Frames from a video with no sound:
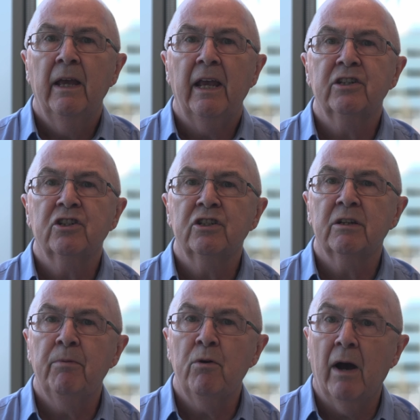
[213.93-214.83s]
is to
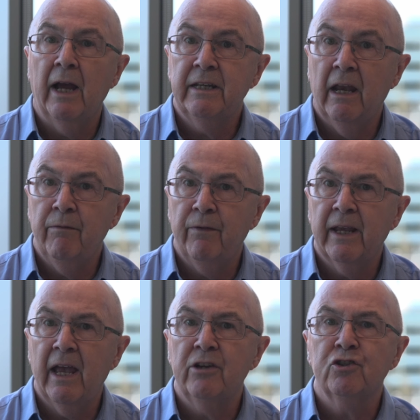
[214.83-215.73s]
support
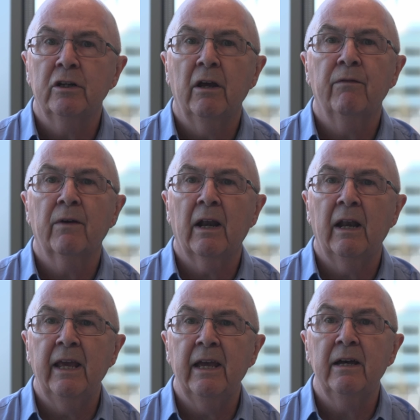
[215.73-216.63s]
identification of
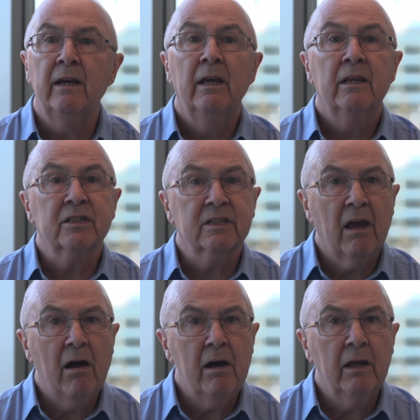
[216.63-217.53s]
clear
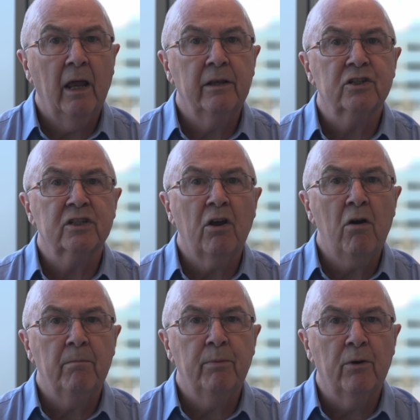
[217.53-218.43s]
start and
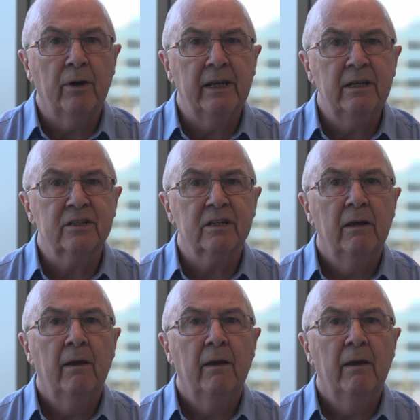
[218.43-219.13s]
stop points